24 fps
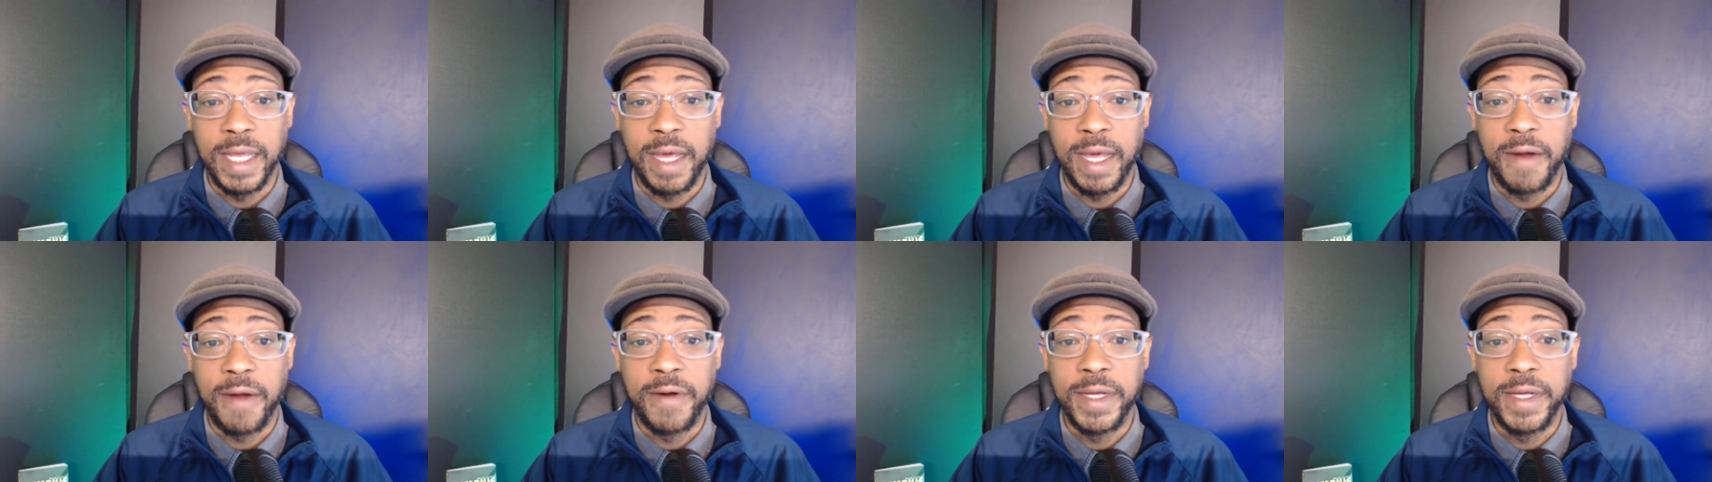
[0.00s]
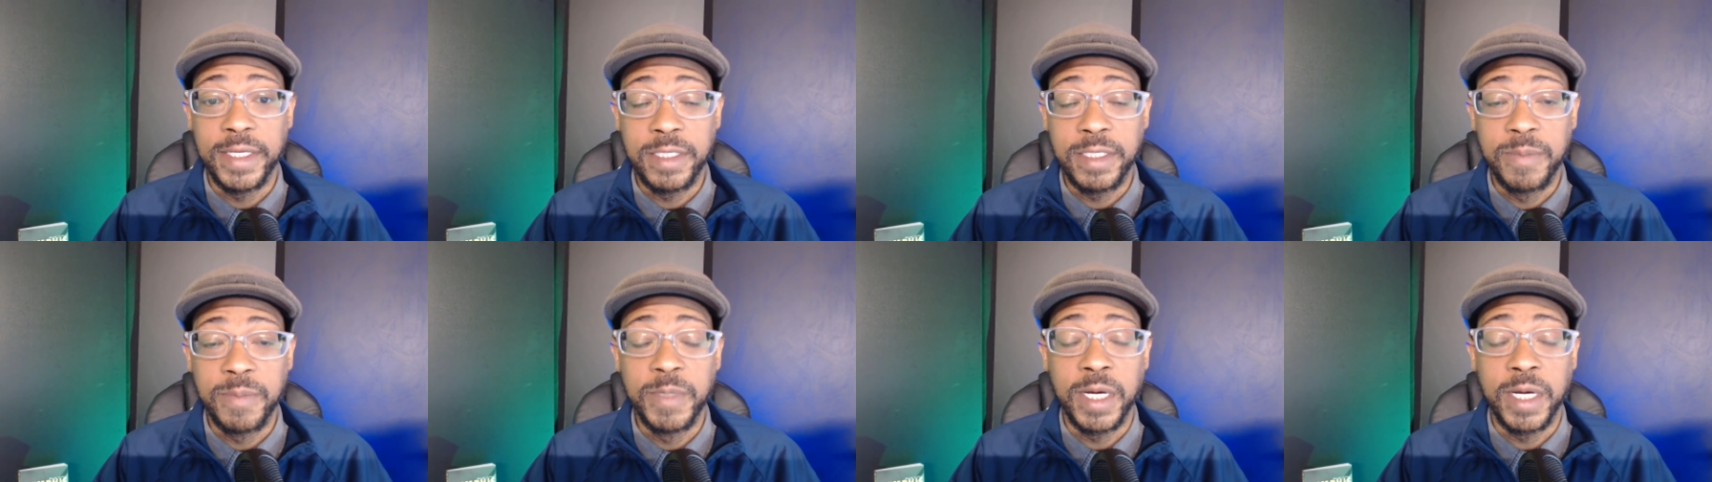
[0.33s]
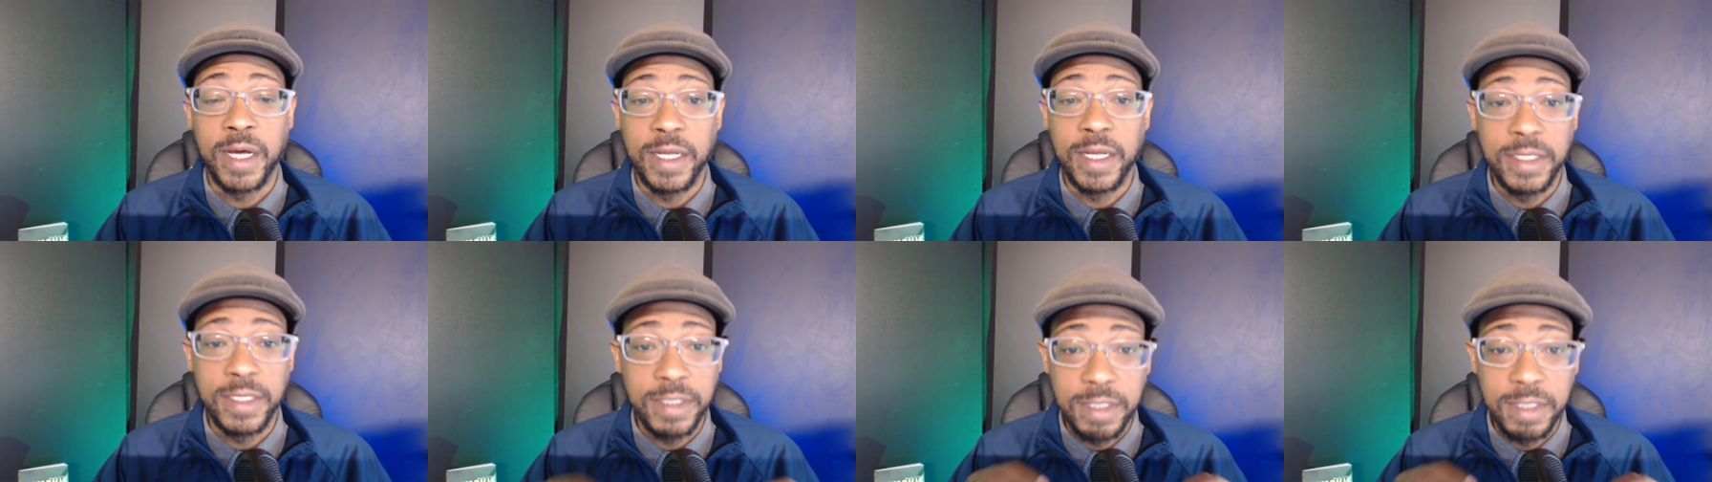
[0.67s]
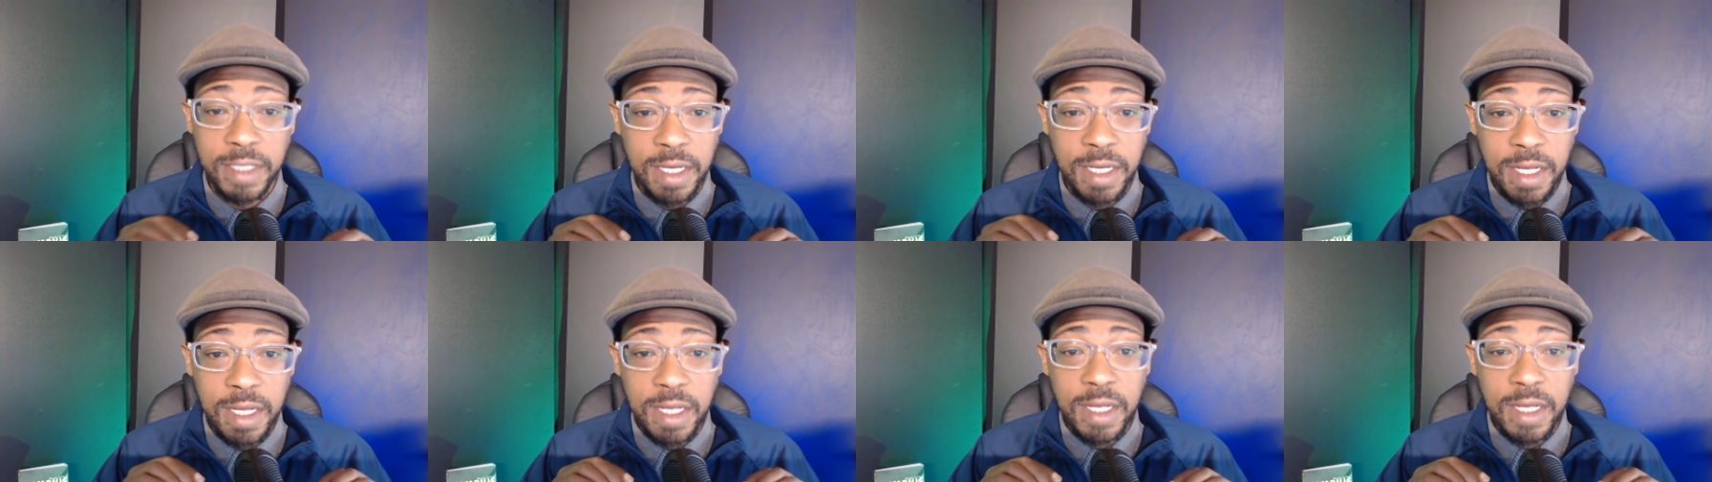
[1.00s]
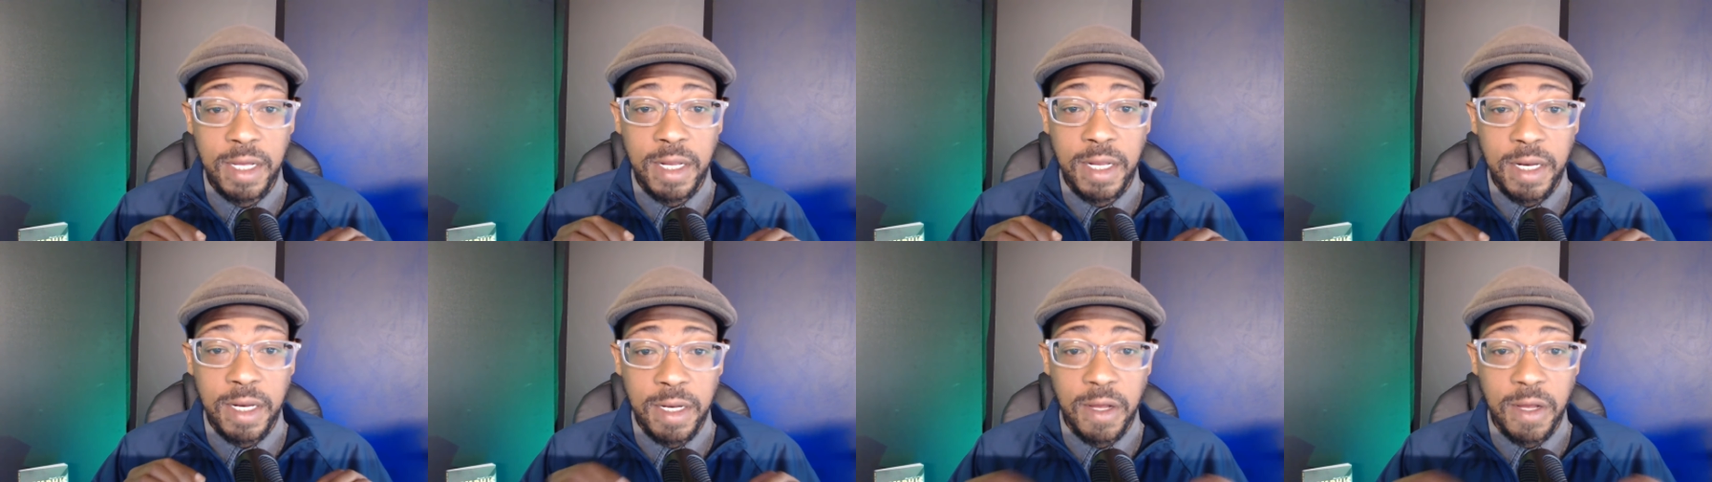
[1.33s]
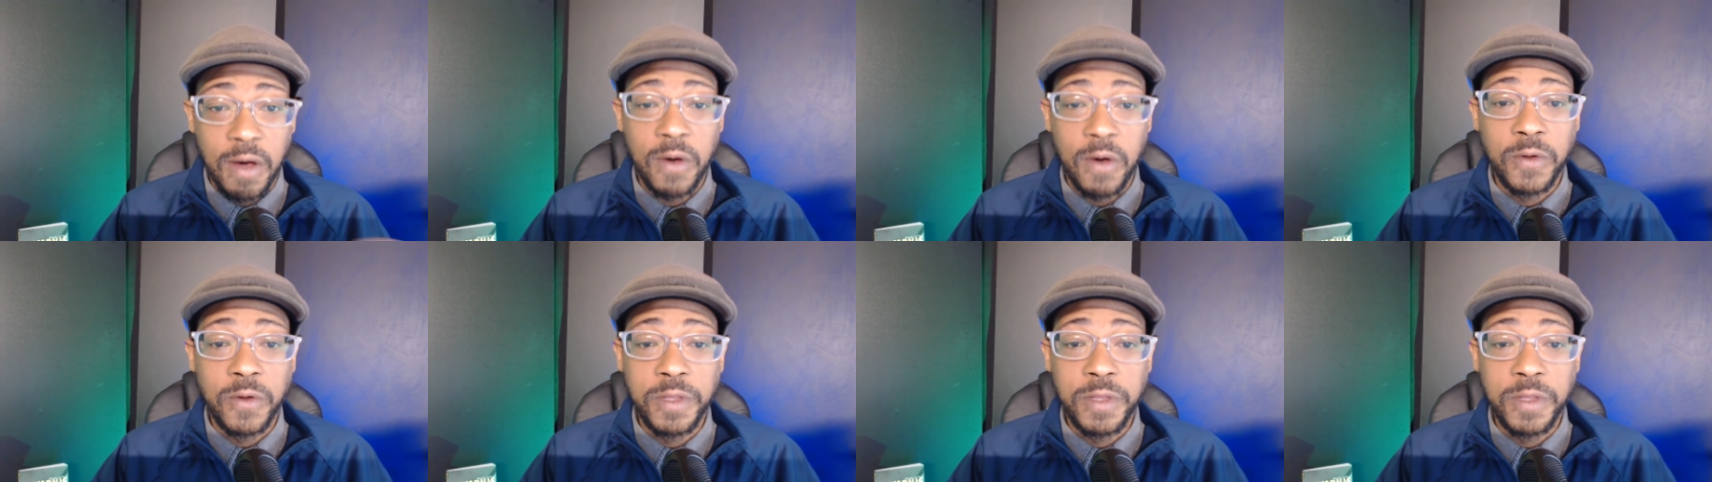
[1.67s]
hilarious because the